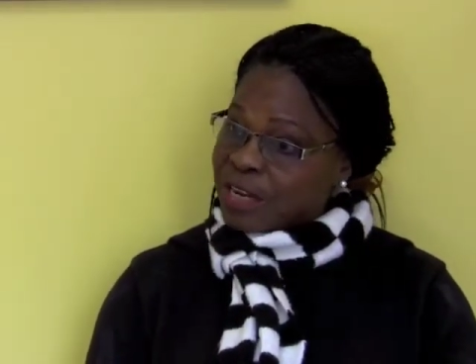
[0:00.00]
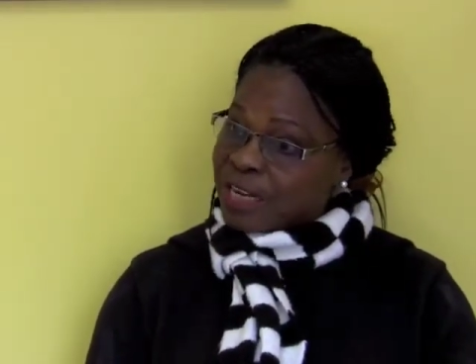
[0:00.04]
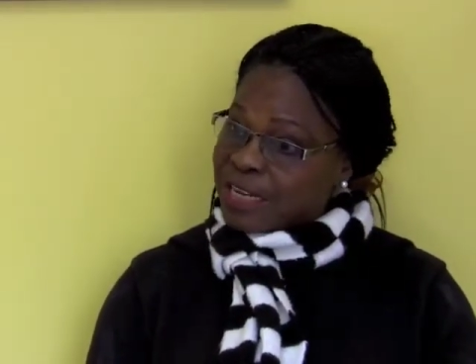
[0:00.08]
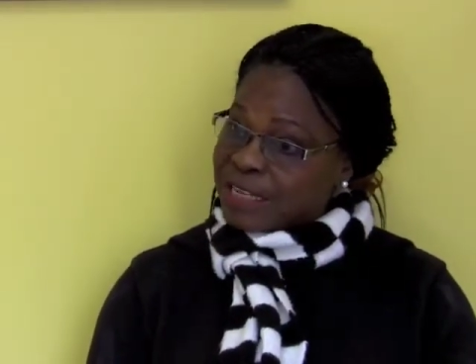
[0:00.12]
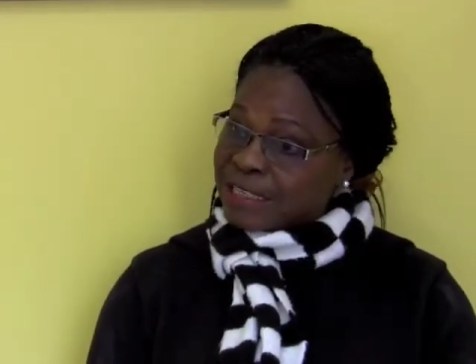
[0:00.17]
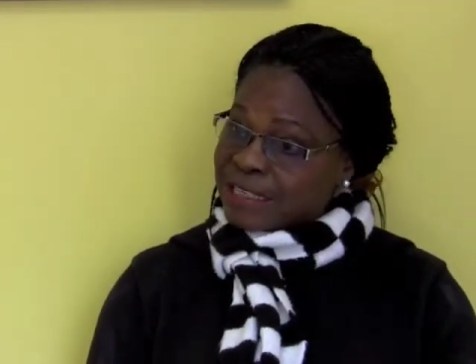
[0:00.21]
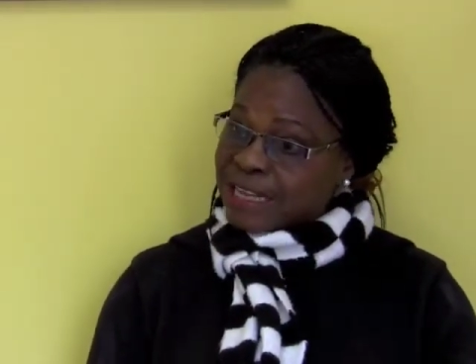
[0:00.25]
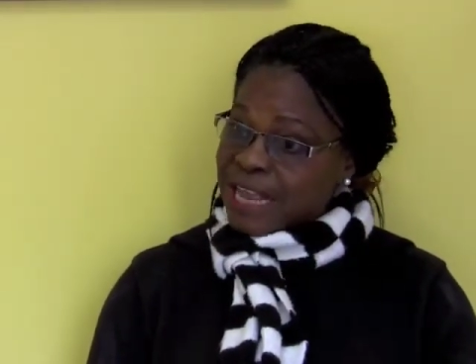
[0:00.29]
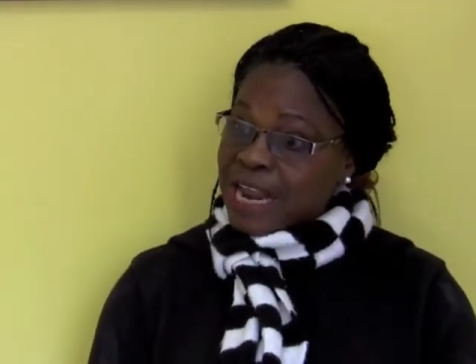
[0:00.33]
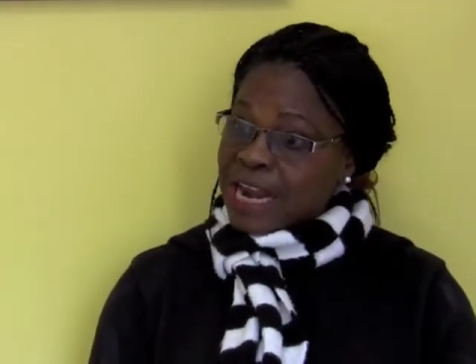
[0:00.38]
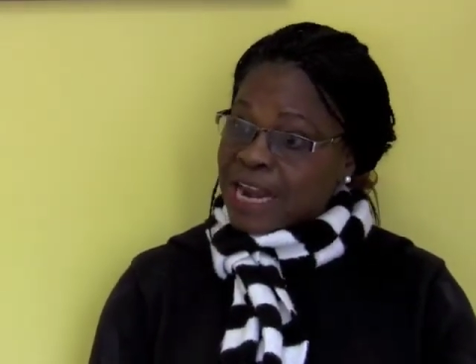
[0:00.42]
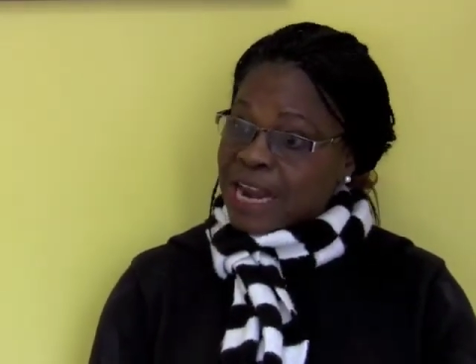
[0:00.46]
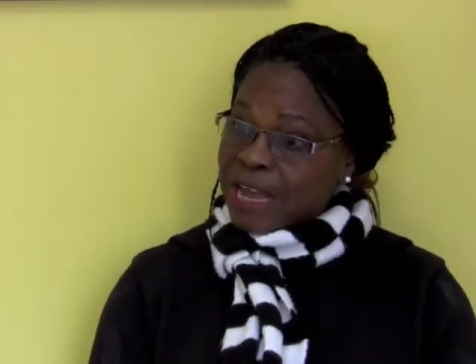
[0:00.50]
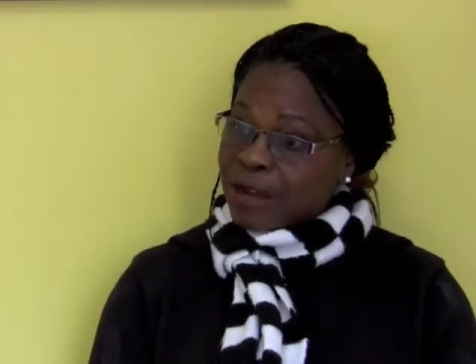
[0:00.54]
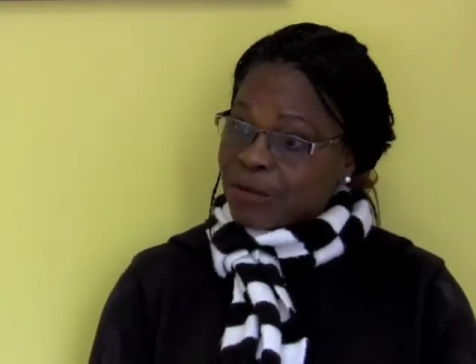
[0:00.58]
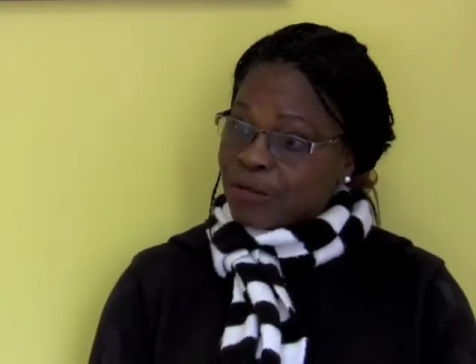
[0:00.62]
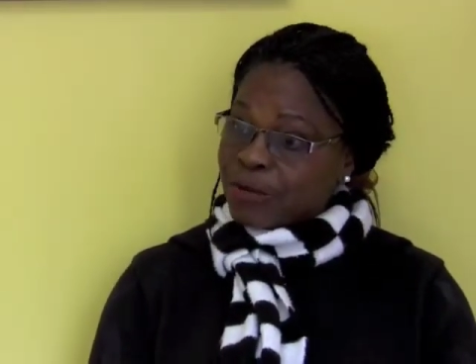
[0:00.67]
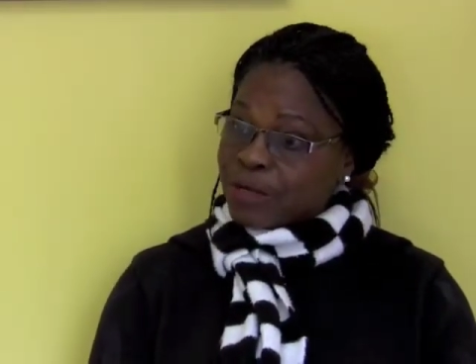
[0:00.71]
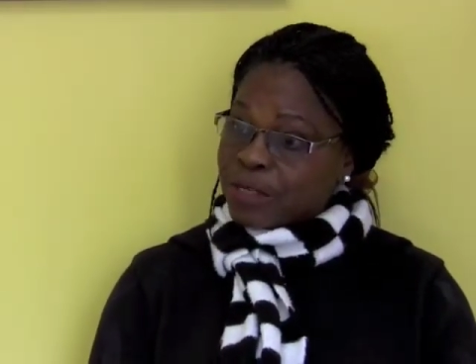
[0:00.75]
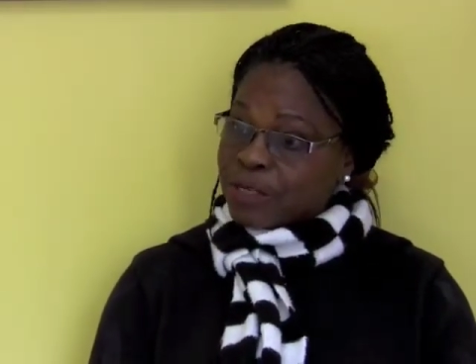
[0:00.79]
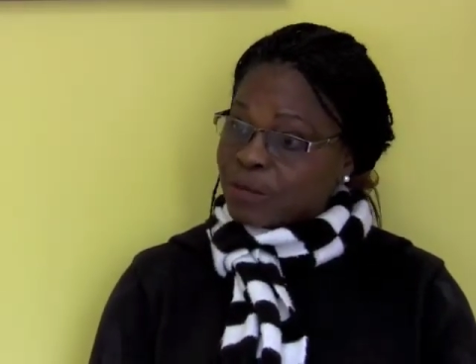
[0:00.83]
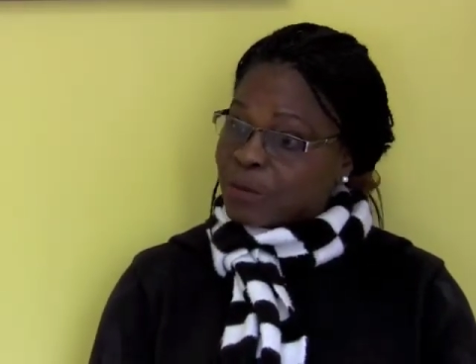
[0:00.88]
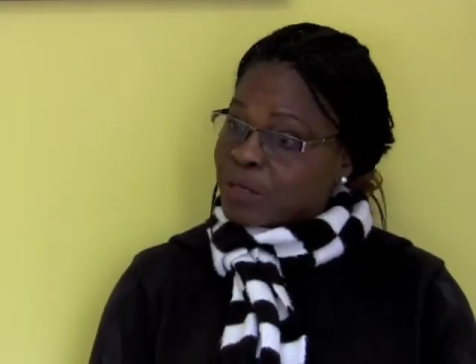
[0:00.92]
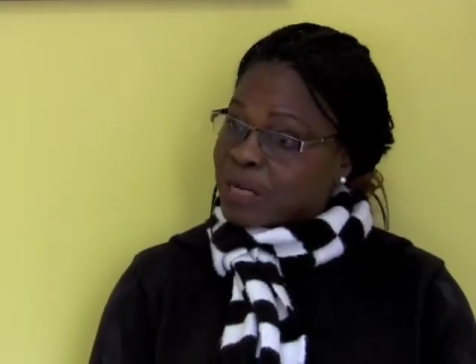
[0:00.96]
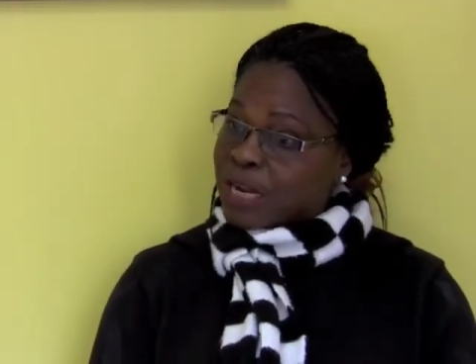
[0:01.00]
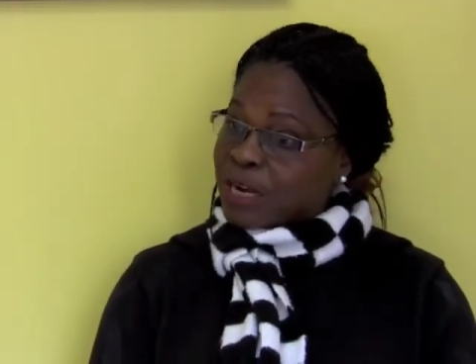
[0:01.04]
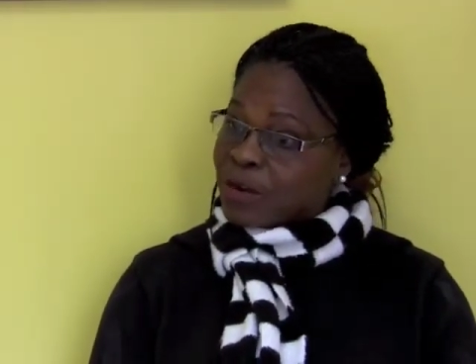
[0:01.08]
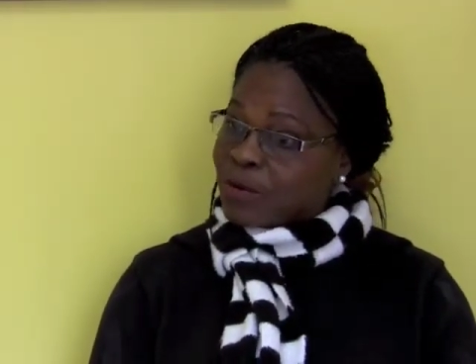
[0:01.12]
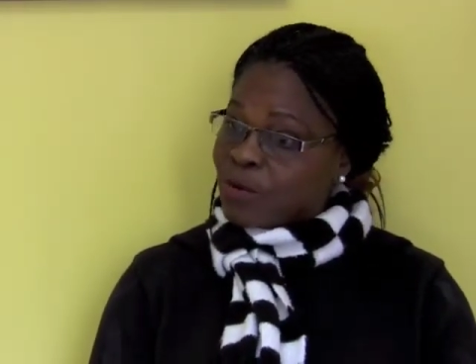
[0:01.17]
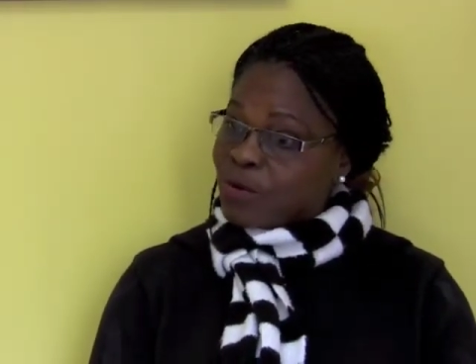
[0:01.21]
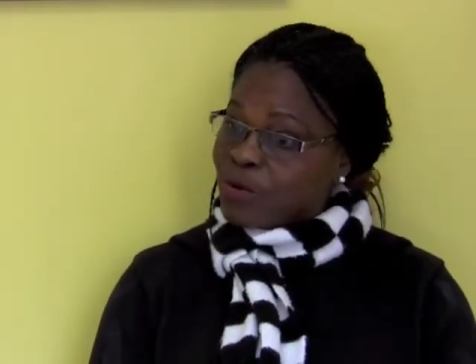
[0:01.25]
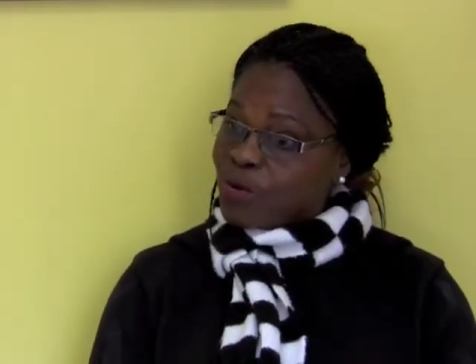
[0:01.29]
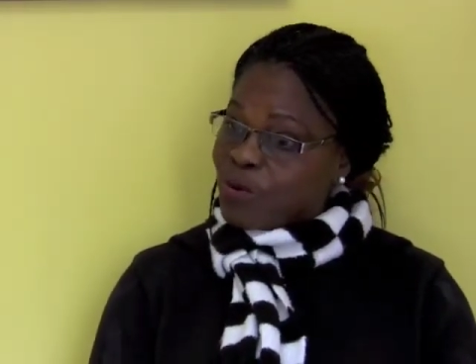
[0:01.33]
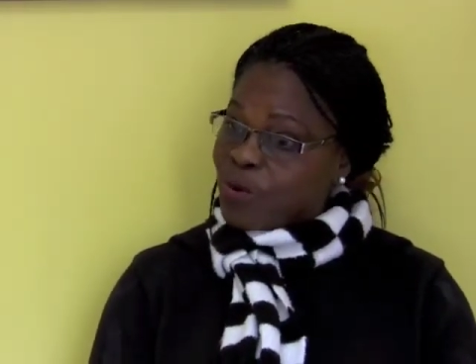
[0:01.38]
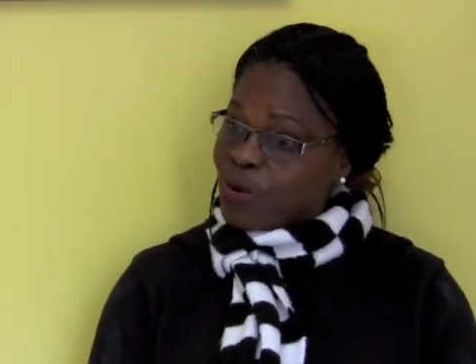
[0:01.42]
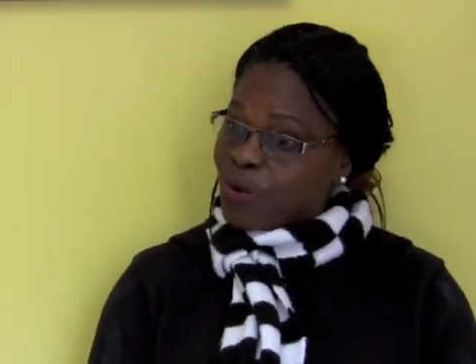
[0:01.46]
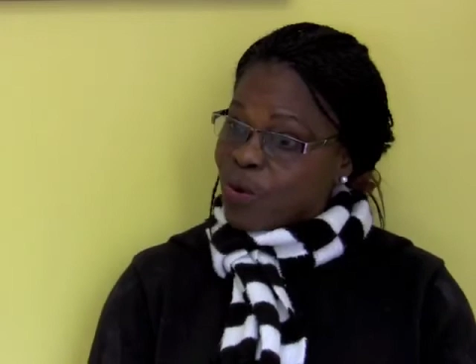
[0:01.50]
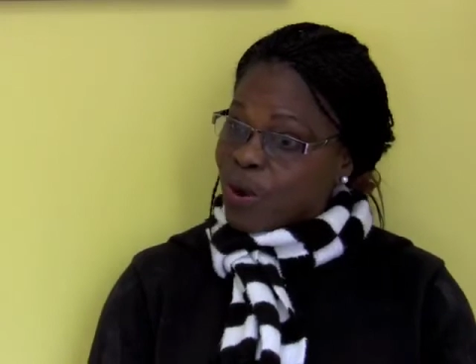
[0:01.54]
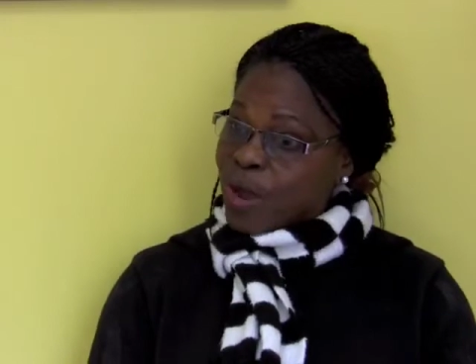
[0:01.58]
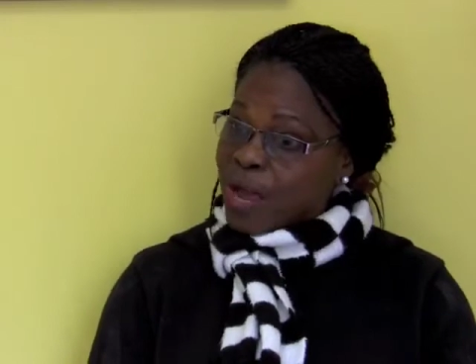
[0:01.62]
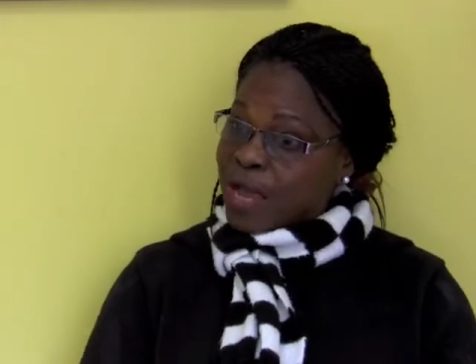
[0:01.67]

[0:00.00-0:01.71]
in sign language, but I don't know.